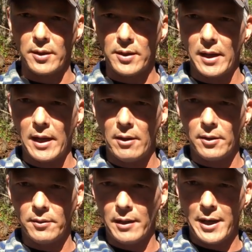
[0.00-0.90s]
You see how
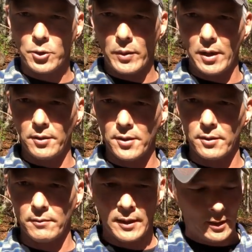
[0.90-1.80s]
it last round
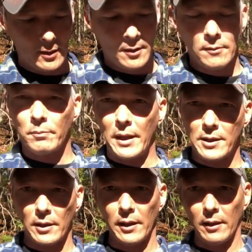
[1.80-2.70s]
doesn't
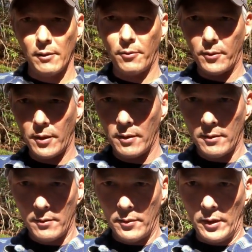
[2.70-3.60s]
basically lift
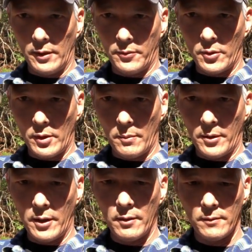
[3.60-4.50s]
the lifter
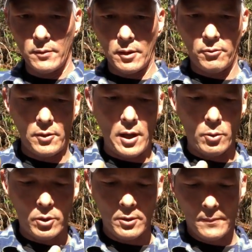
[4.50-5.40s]
up there, the
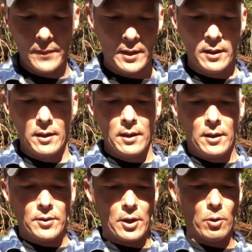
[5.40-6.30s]
follower?
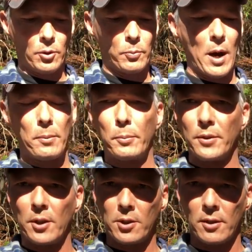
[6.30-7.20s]
So the proper
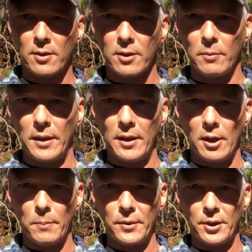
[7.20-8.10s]
position is going to be in
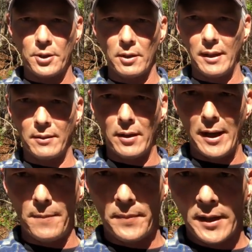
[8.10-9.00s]
the up position like
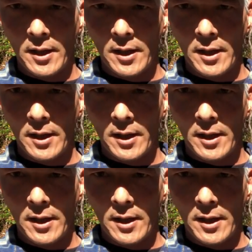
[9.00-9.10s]
that.